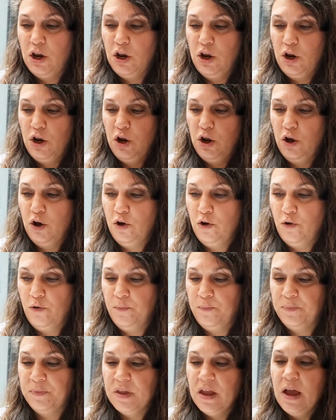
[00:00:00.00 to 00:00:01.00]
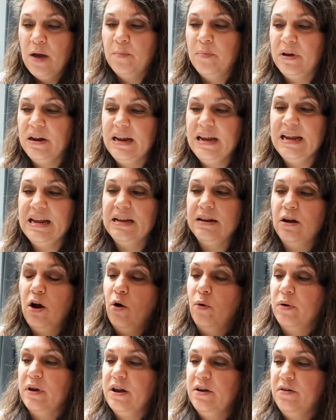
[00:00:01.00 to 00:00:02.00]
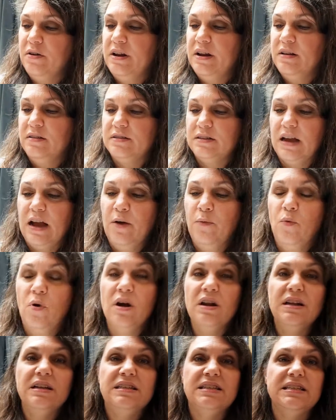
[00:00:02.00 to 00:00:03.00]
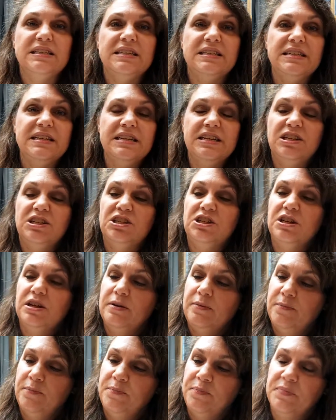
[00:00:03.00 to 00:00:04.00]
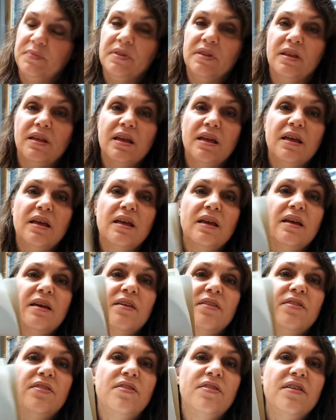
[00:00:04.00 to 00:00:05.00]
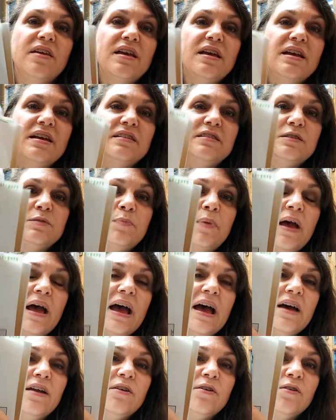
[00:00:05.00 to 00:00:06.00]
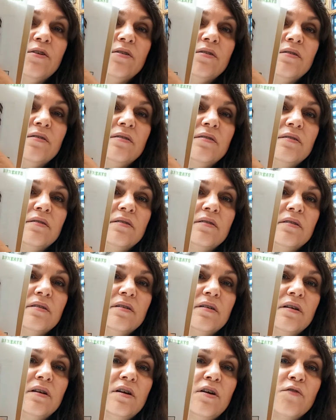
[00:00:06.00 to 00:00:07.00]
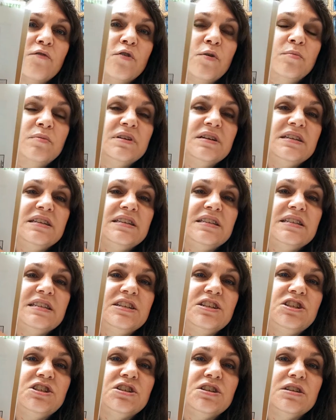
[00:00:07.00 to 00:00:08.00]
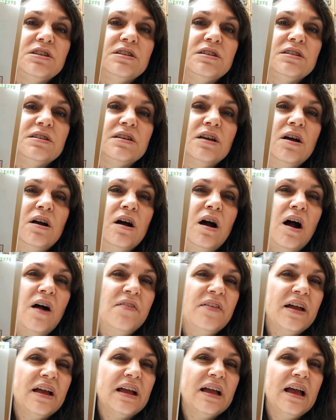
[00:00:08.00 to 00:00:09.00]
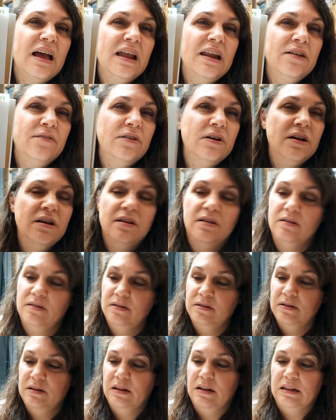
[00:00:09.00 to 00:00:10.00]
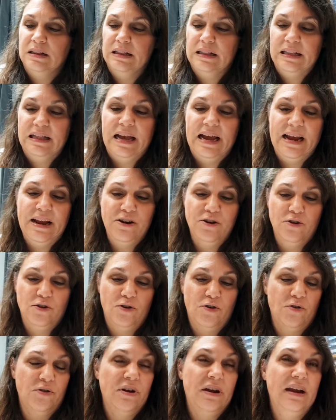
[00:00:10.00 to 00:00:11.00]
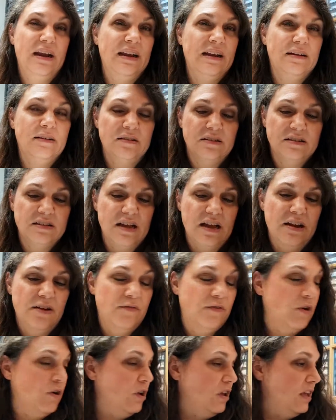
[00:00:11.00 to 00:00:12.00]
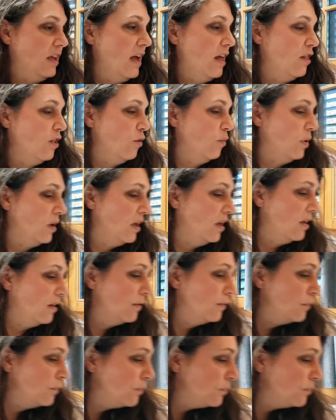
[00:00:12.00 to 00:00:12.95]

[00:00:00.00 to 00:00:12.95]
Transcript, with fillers: No, but in, oh, here it is. I wanted to stitch this pattern from Lindy Stitches on that kind of a lighter green, kind of a yellowy,